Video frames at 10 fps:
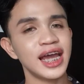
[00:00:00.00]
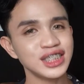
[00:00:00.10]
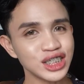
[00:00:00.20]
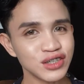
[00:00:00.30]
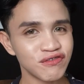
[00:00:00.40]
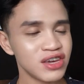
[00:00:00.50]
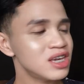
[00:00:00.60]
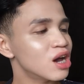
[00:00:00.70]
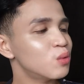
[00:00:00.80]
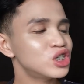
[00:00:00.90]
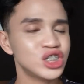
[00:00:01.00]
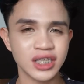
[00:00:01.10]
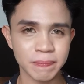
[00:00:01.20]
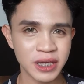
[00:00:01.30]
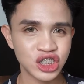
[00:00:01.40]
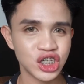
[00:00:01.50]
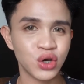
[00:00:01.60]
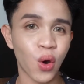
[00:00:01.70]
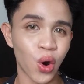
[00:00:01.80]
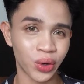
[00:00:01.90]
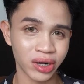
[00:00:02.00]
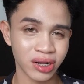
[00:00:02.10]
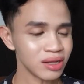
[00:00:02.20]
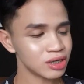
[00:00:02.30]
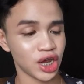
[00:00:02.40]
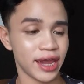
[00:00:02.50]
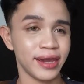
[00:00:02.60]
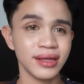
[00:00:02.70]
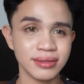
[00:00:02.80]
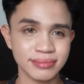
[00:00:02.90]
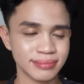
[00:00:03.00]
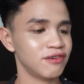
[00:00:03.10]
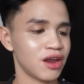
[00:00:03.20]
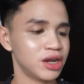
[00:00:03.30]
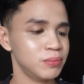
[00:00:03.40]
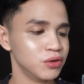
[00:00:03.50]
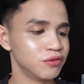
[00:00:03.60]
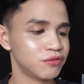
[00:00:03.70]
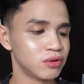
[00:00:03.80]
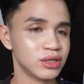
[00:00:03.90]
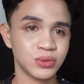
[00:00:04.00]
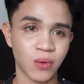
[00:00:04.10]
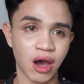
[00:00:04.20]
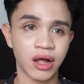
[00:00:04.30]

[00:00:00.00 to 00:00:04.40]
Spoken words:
Next is Fio, which is a peachy coral shade. Very beautiful as